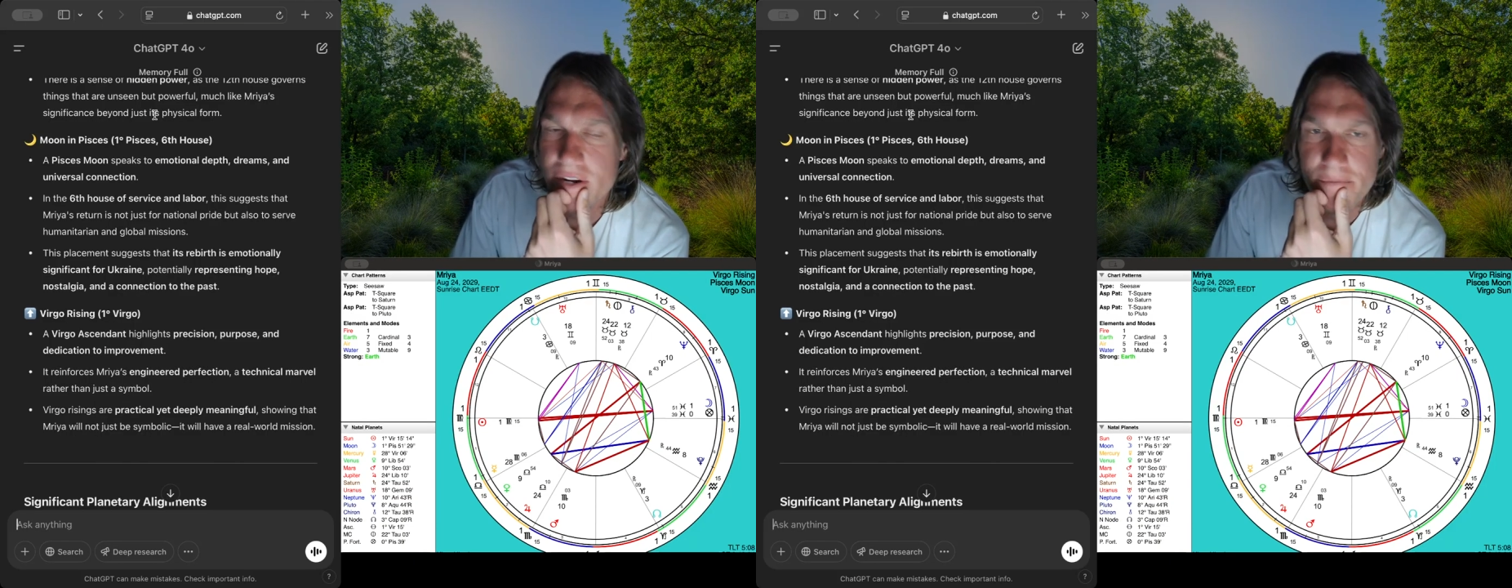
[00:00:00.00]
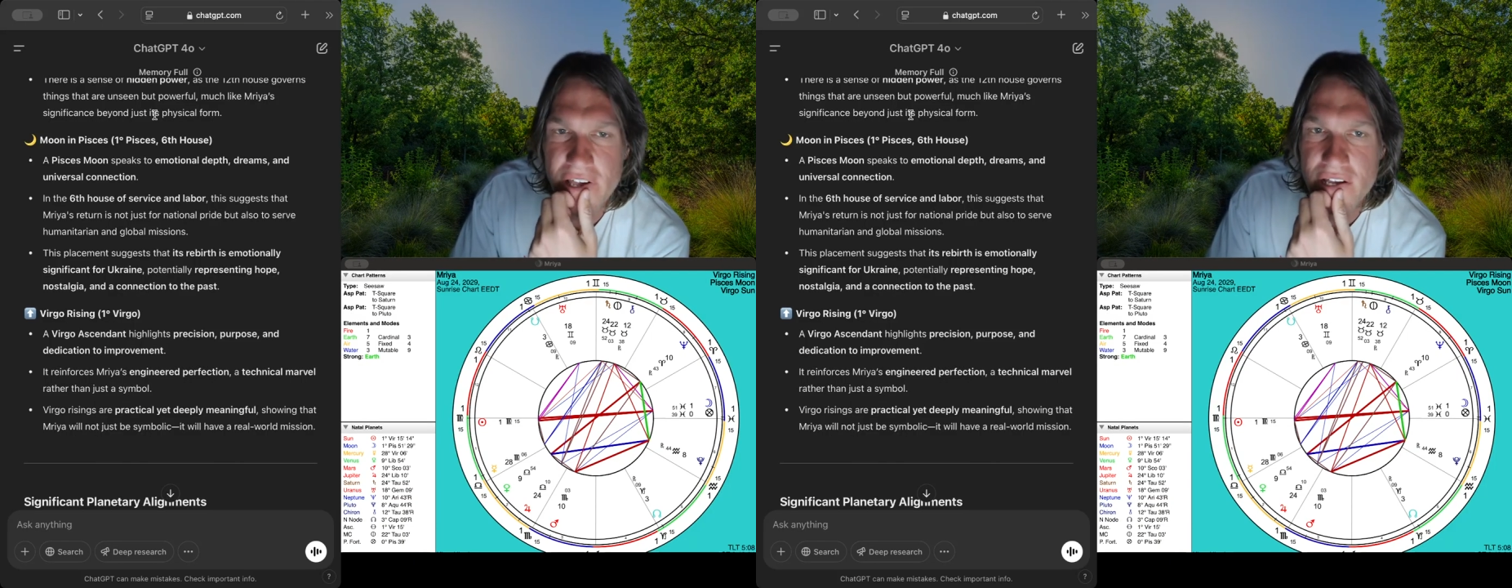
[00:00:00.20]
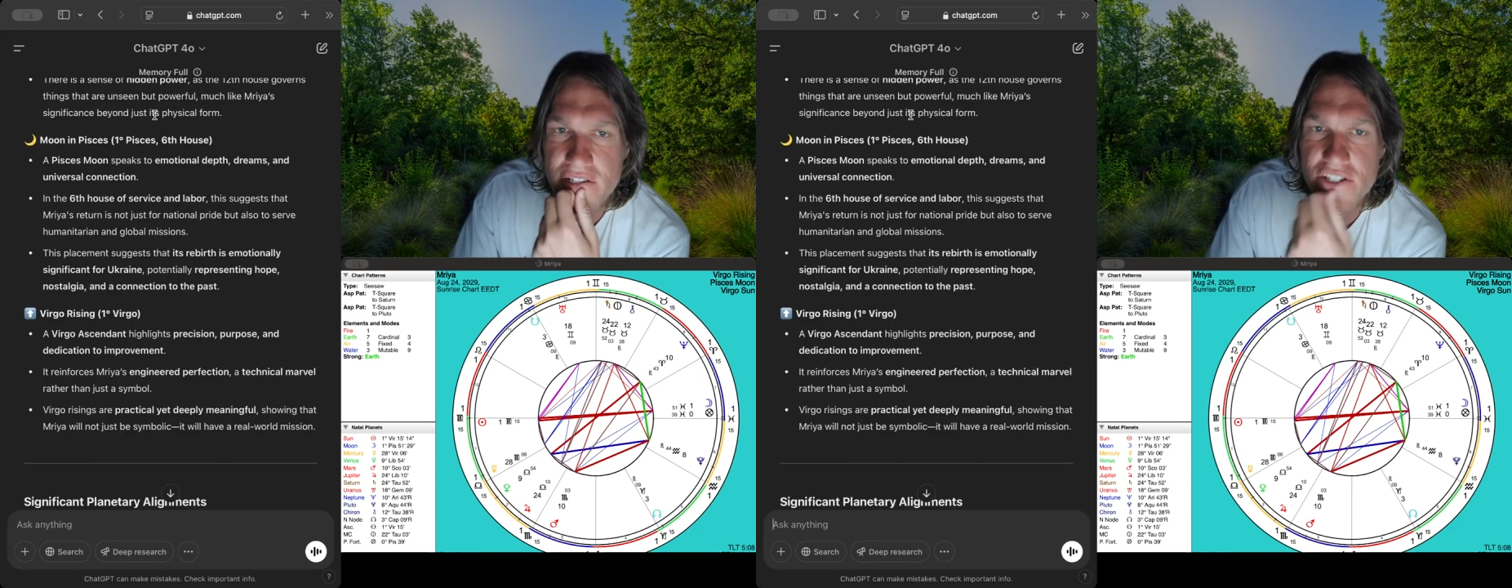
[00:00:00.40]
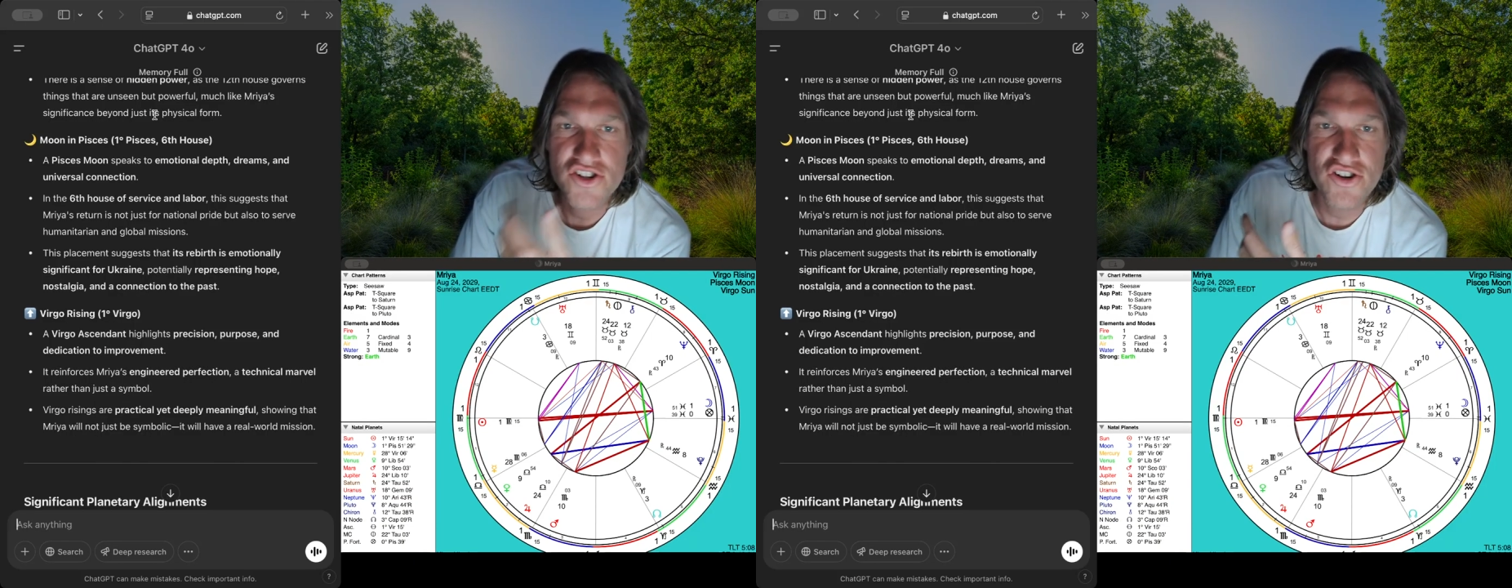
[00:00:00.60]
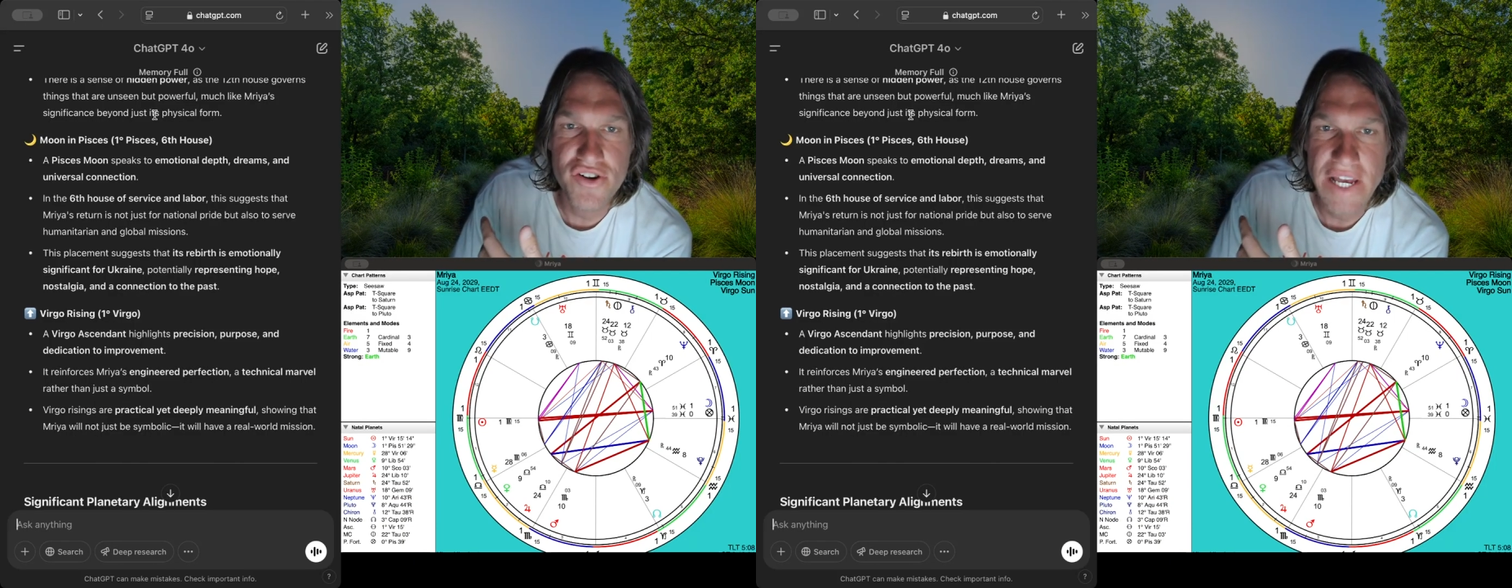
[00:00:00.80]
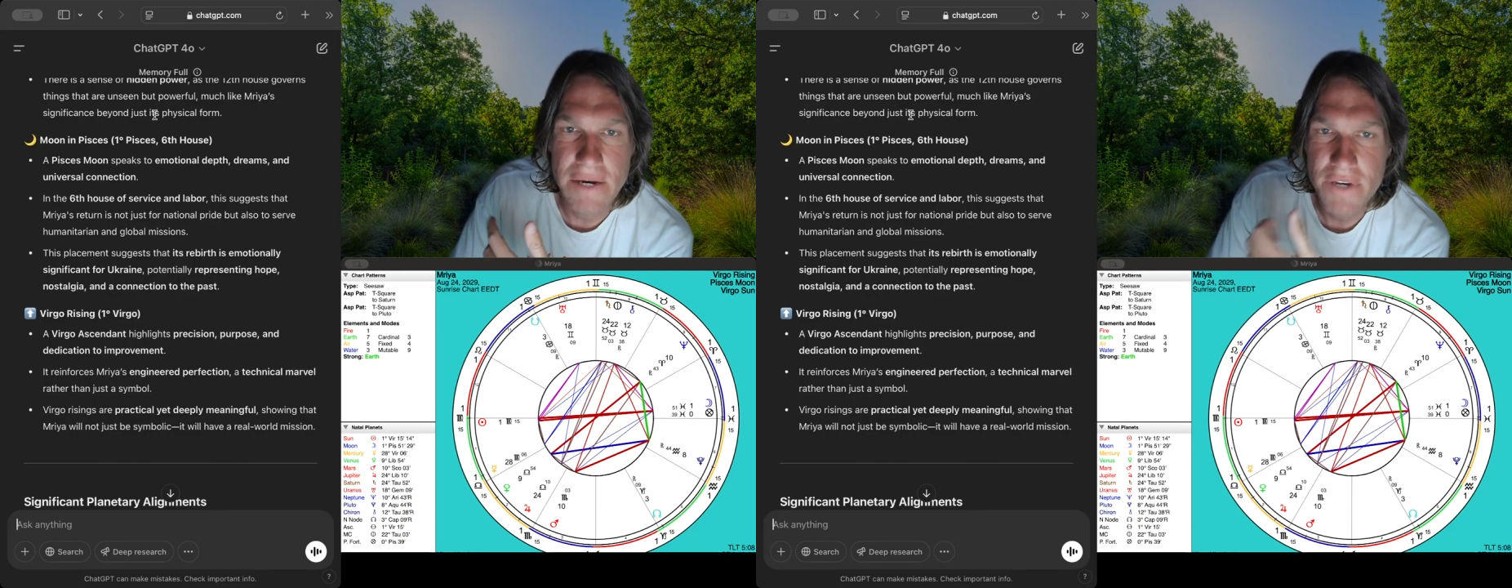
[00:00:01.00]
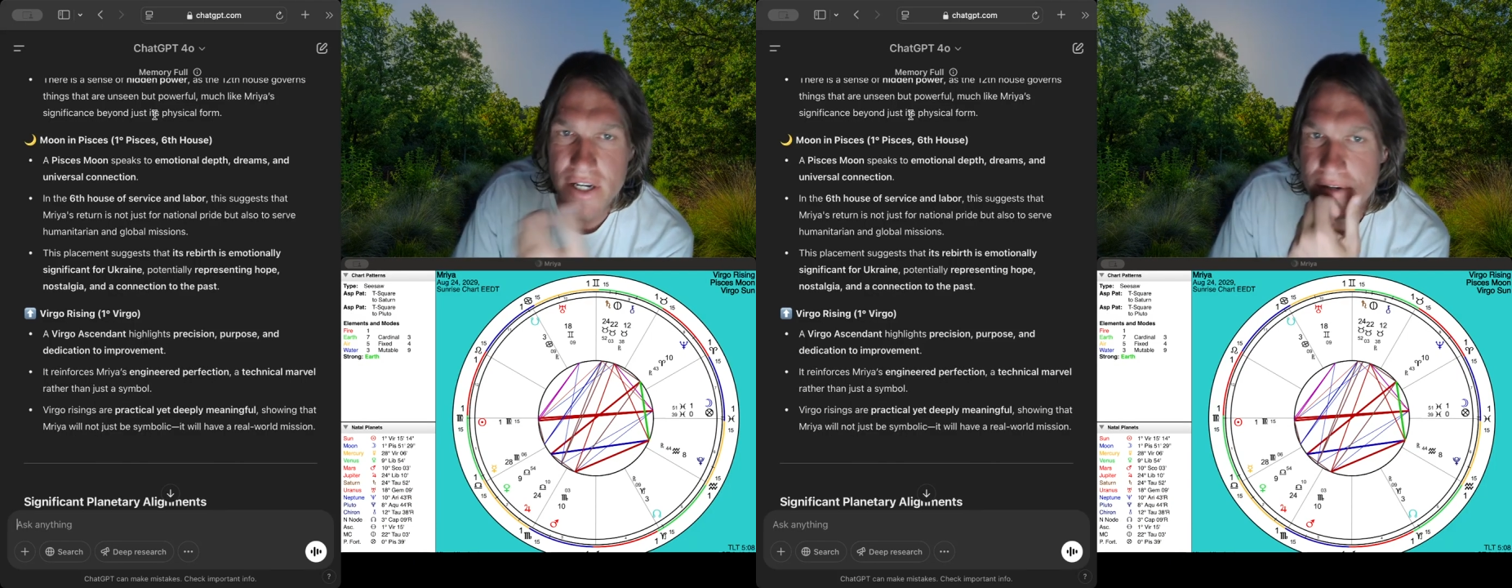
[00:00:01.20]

means dream,